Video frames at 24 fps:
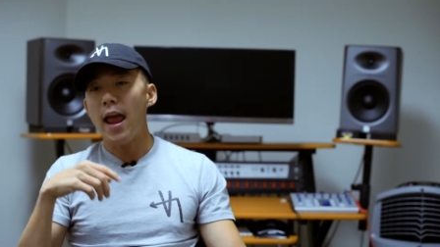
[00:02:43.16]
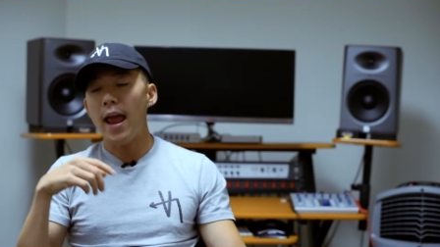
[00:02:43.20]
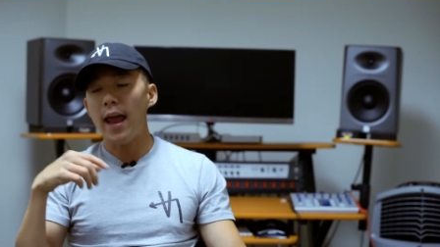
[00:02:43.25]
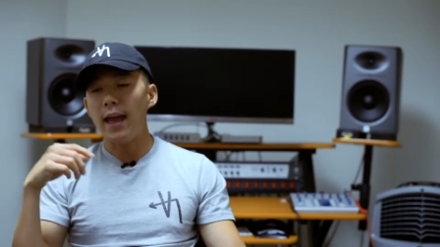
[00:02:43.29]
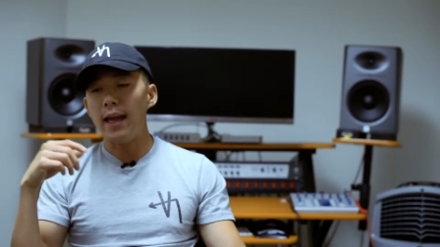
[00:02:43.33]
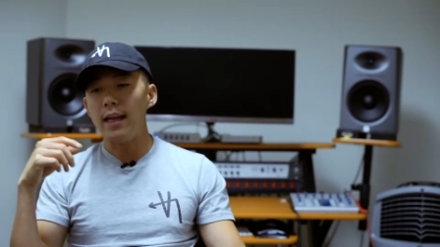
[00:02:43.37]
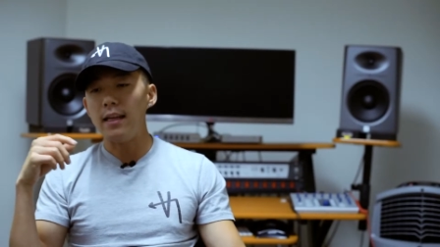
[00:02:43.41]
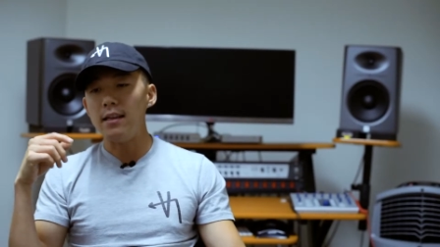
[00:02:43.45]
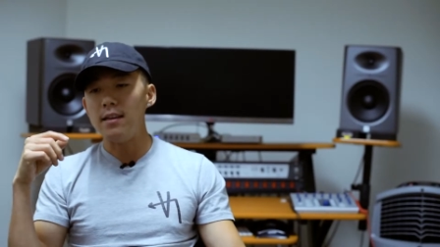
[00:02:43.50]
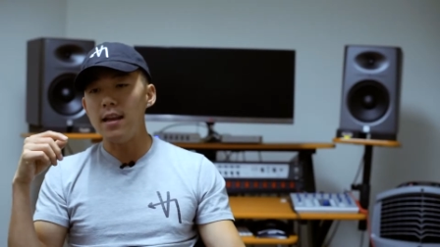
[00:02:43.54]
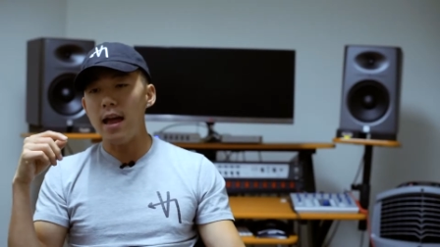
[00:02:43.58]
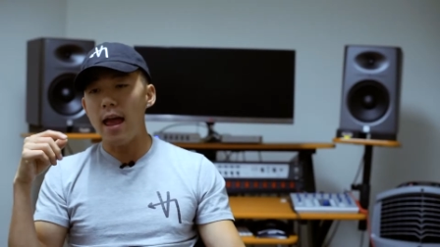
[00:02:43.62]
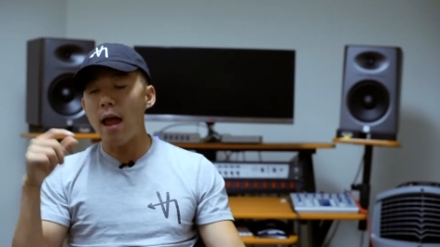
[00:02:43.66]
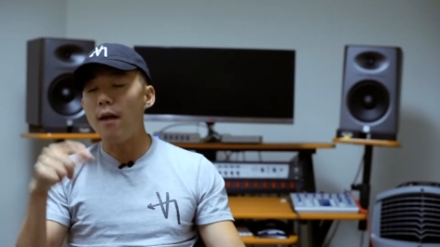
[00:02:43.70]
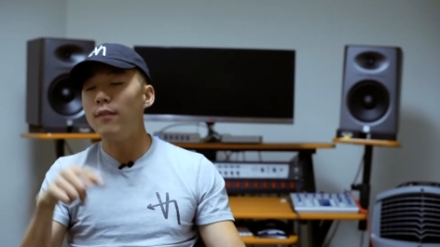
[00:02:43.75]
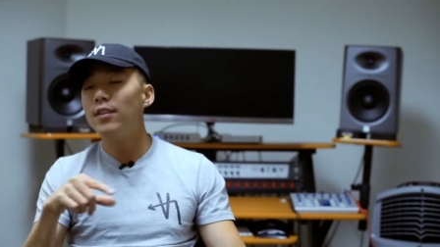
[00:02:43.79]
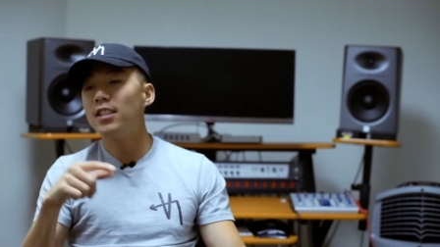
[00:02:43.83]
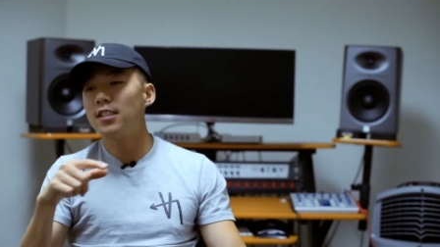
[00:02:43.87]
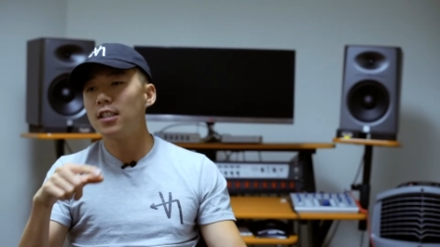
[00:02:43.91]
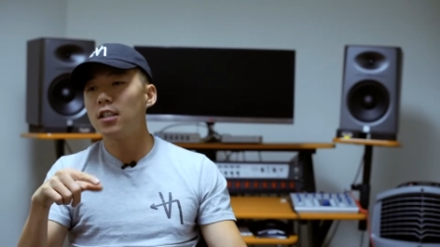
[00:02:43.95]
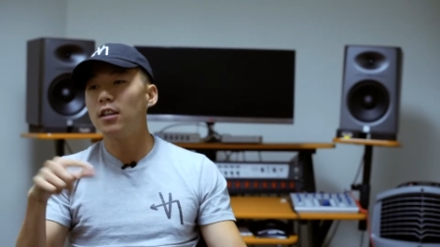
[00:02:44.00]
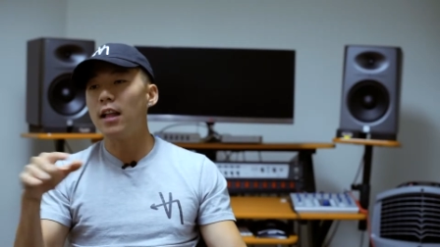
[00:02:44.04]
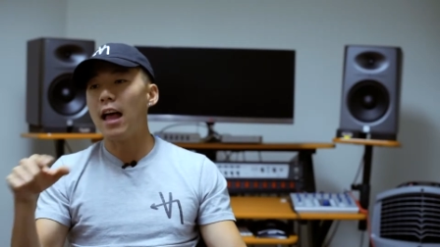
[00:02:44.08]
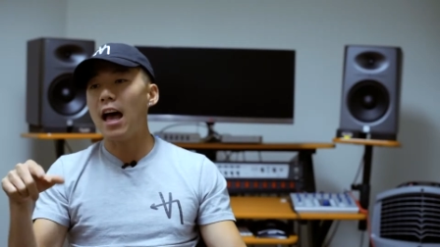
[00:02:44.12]
And uh, every
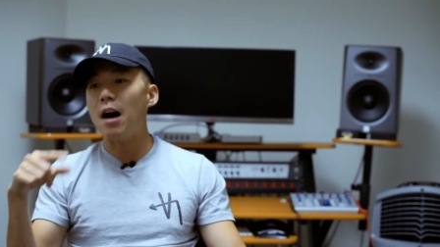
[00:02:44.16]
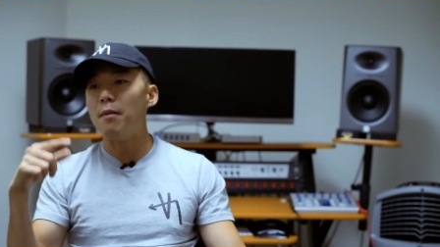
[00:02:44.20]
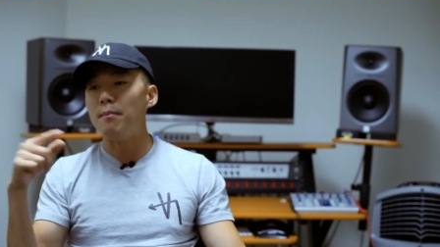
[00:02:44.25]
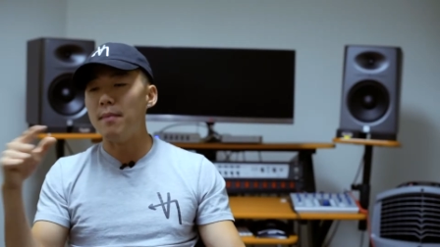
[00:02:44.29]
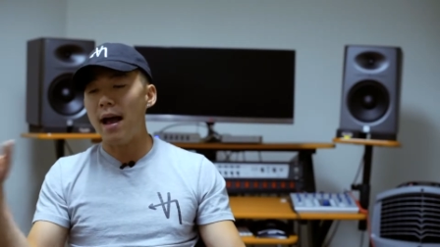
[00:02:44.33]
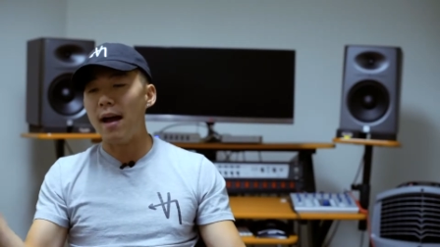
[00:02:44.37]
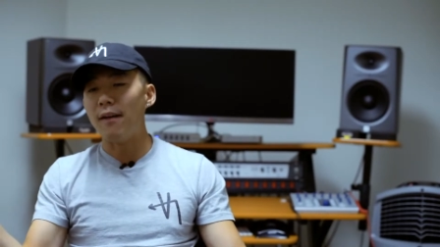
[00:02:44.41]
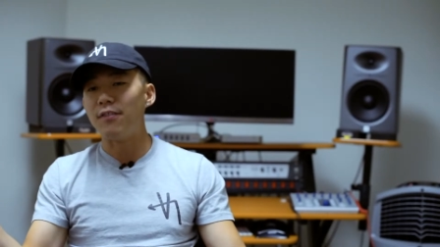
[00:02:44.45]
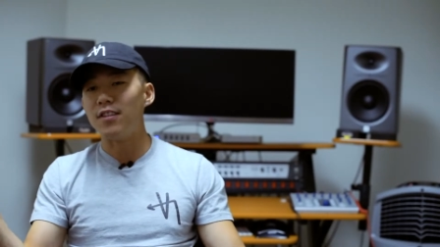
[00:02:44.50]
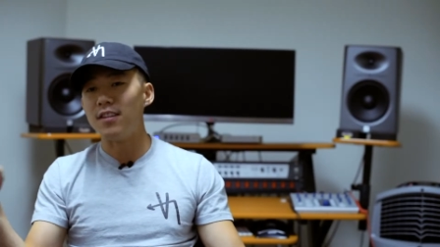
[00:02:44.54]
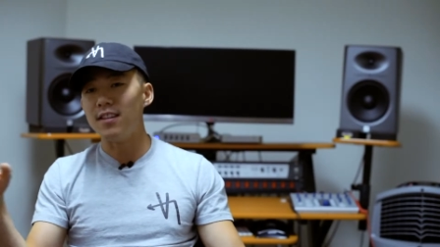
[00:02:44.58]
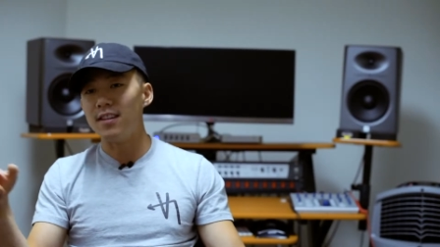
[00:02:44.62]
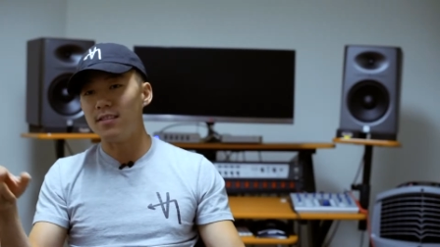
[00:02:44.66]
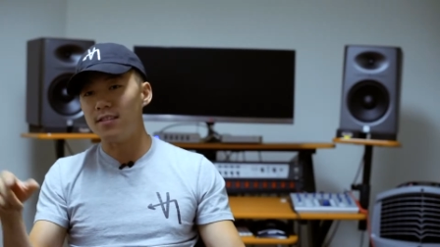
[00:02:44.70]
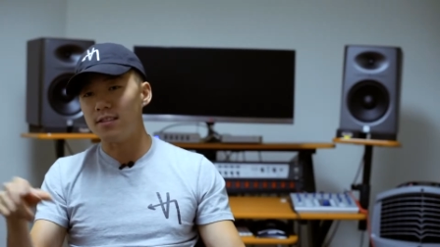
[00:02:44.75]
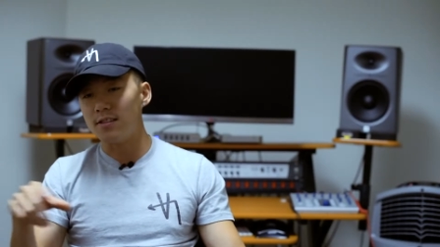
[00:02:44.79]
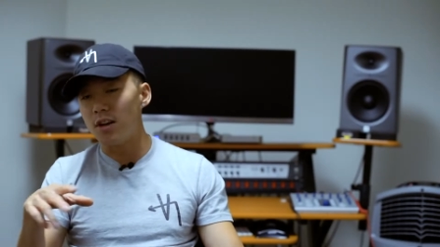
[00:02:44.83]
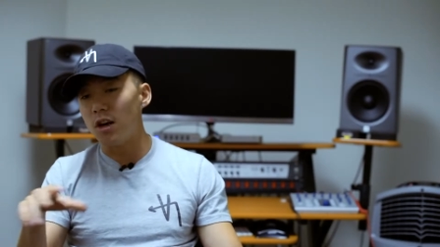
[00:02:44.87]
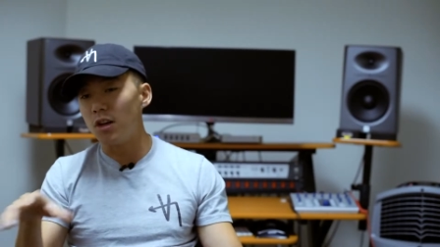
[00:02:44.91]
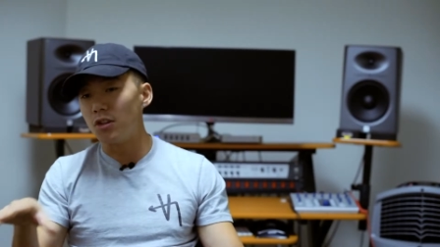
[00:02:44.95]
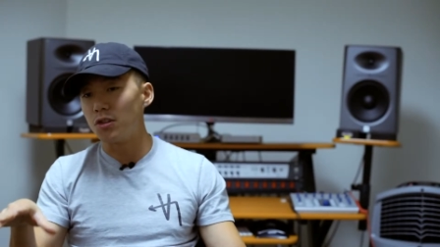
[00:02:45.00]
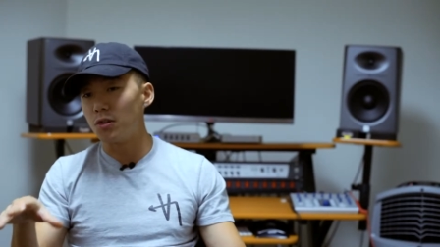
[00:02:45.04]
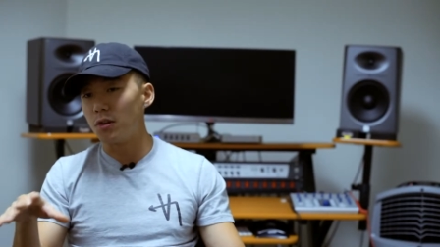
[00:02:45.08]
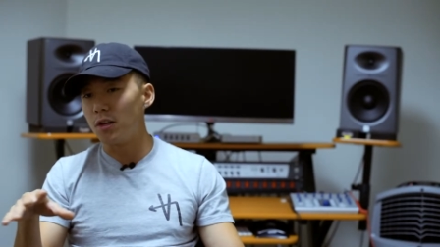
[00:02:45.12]
single album after this is
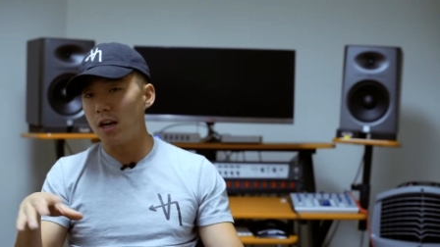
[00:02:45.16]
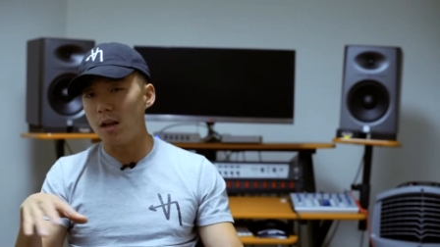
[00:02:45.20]
also